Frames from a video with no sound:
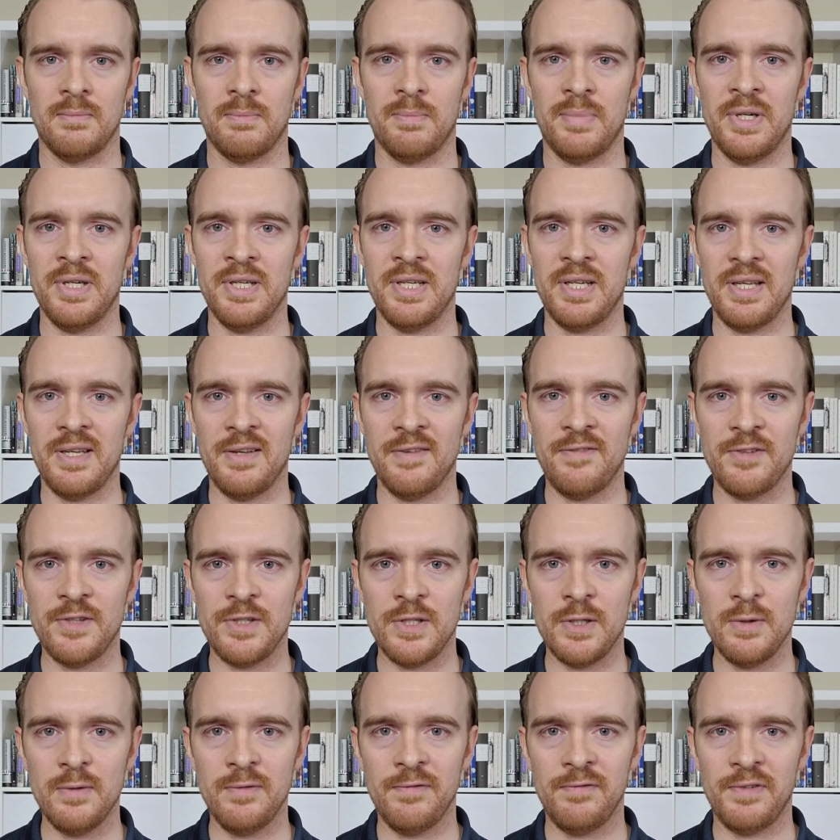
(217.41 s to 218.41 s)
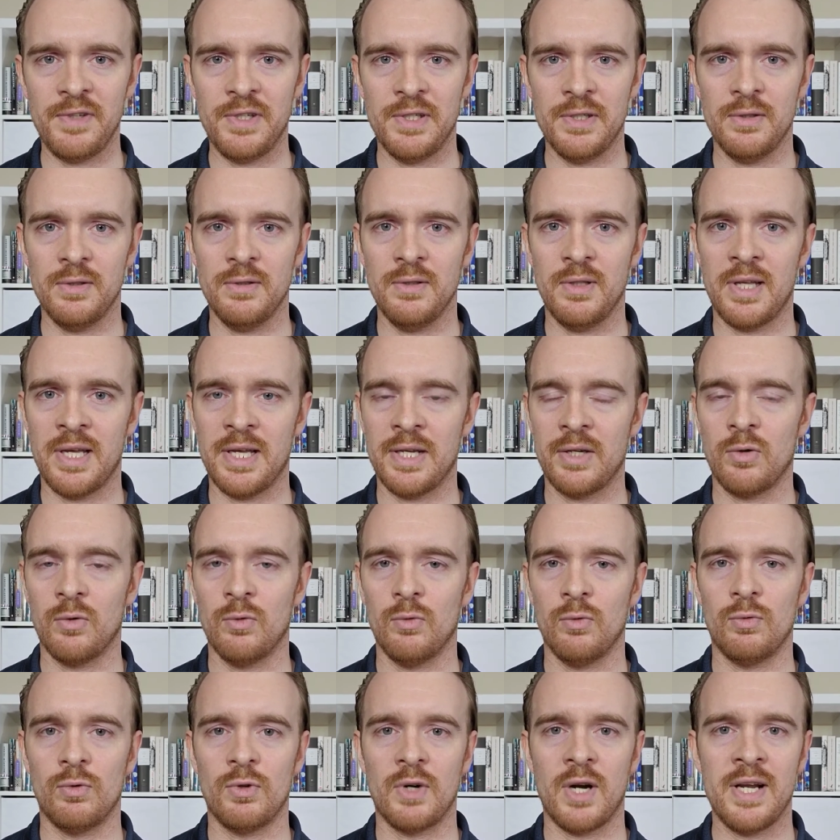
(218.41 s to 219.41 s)
But if you feel like
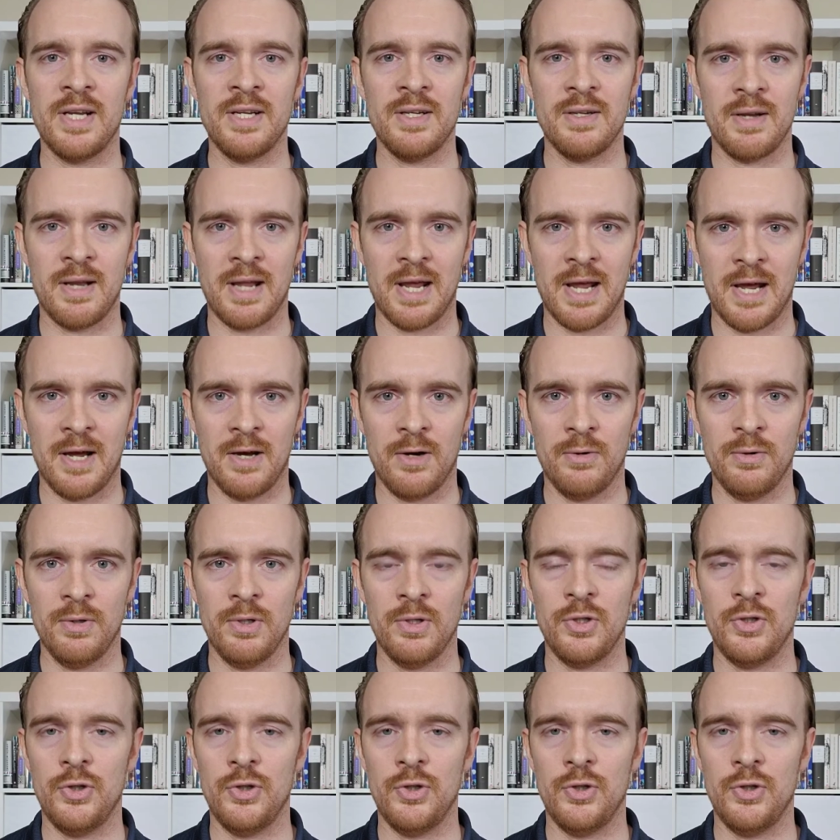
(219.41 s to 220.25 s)
right now